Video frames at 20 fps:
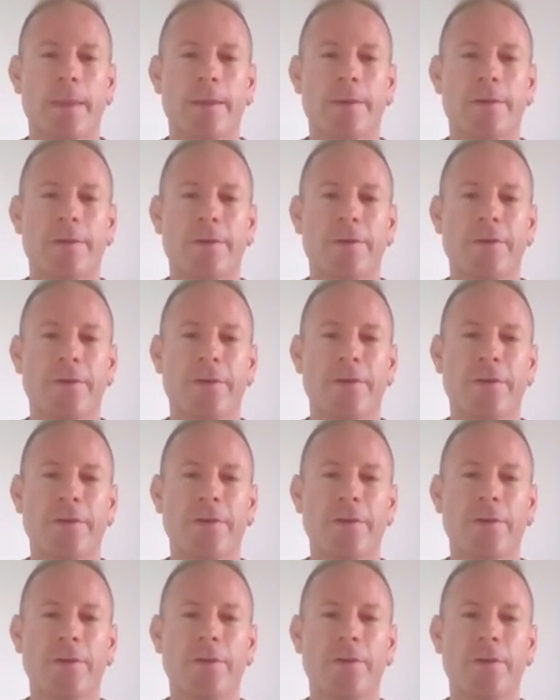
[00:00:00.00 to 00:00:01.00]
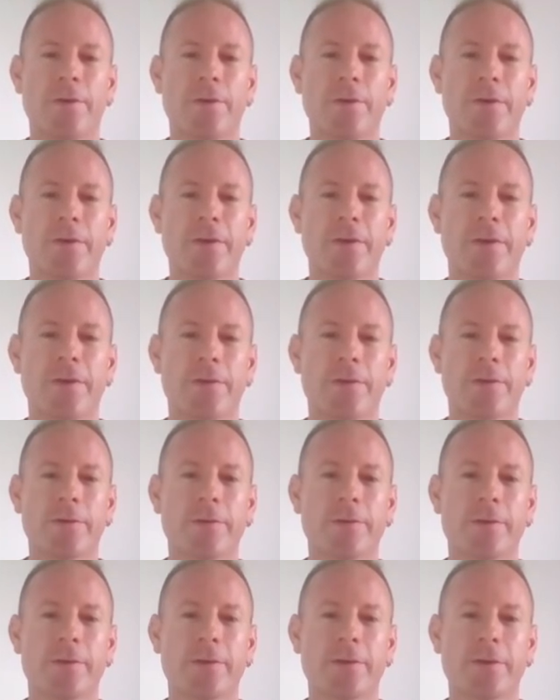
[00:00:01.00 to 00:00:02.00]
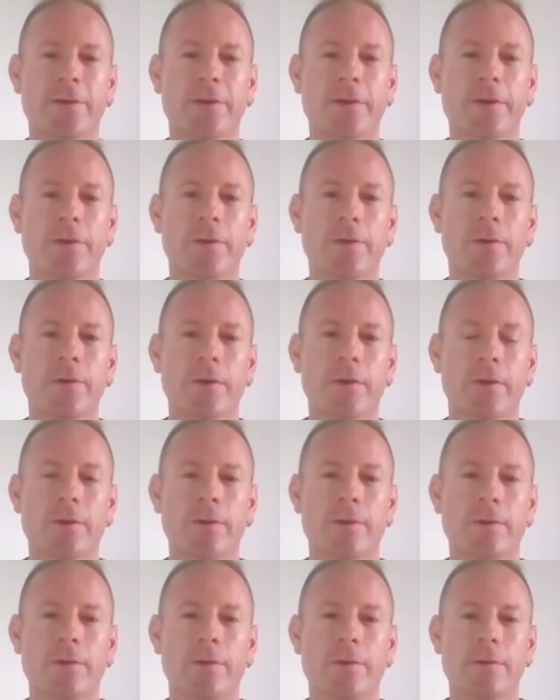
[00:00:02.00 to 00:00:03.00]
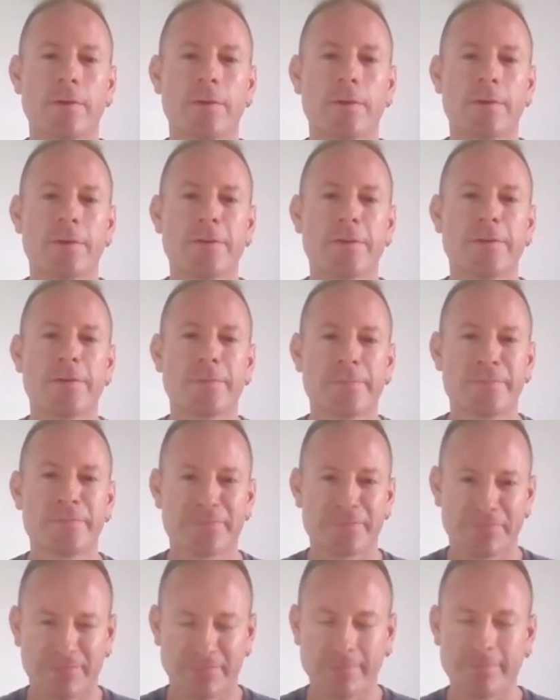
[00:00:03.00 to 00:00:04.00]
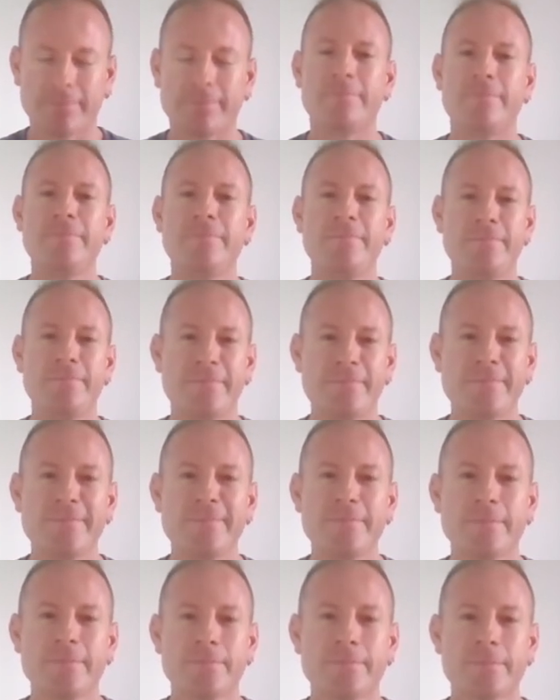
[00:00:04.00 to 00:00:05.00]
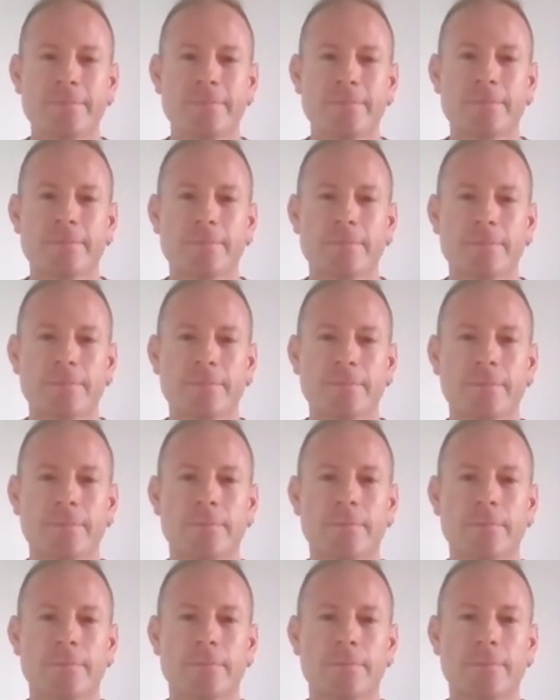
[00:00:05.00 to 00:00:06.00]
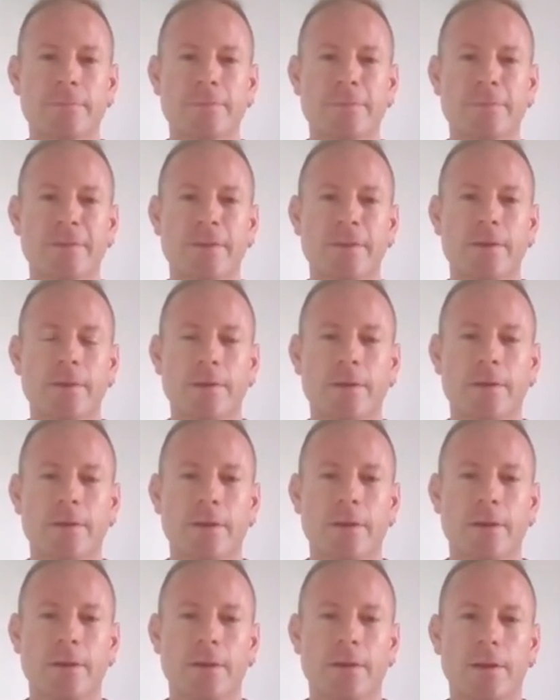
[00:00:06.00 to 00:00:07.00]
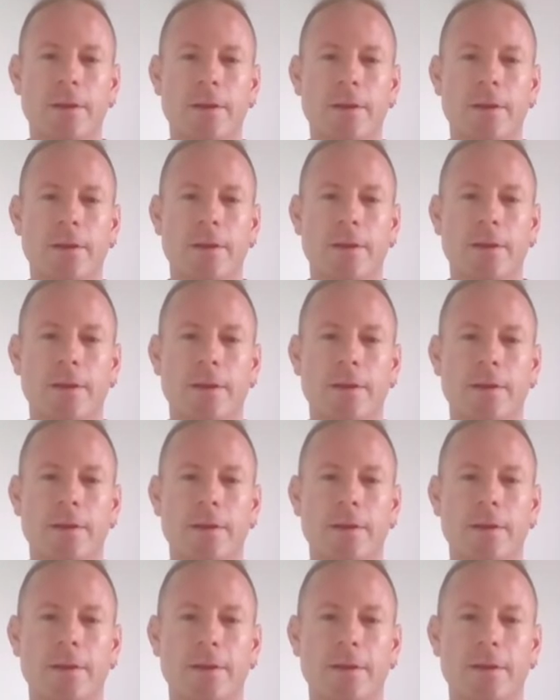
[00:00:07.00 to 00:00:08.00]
[no speech]